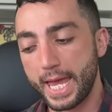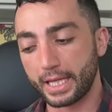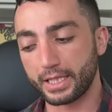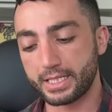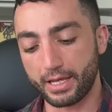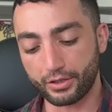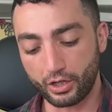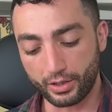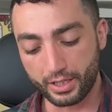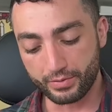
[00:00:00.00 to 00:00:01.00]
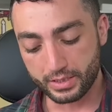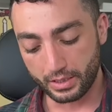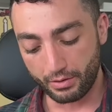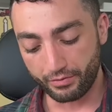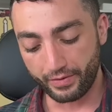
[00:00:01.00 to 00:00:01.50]
the Death card here is
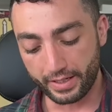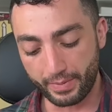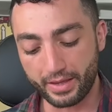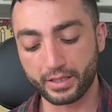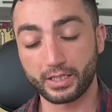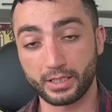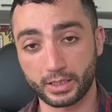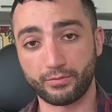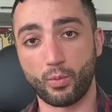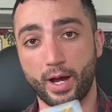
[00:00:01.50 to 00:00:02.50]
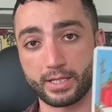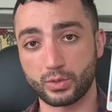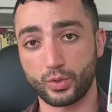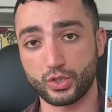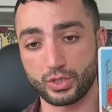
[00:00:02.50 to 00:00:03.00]
clarified by the King of
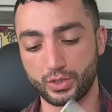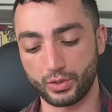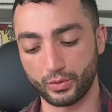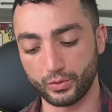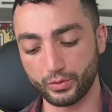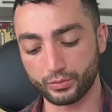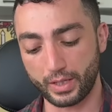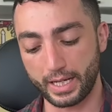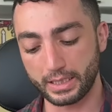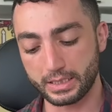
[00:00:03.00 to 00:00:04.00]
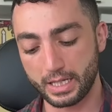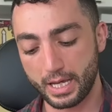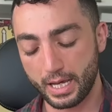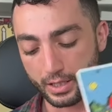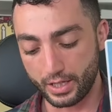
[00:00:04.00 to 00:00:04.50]
Wands, which is you, right?
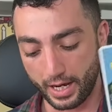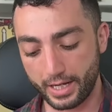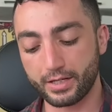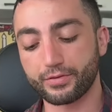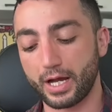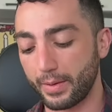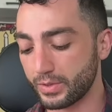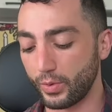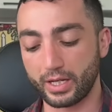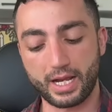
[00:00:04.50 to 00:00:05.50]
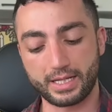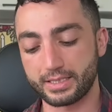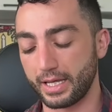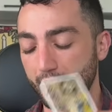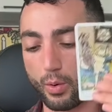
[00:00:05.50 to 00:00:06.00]
The Eight of Cups, what did I
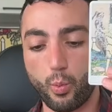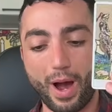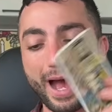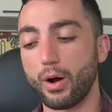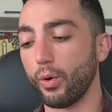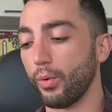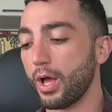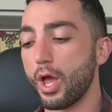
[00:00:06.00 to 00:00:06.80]
say? Wow.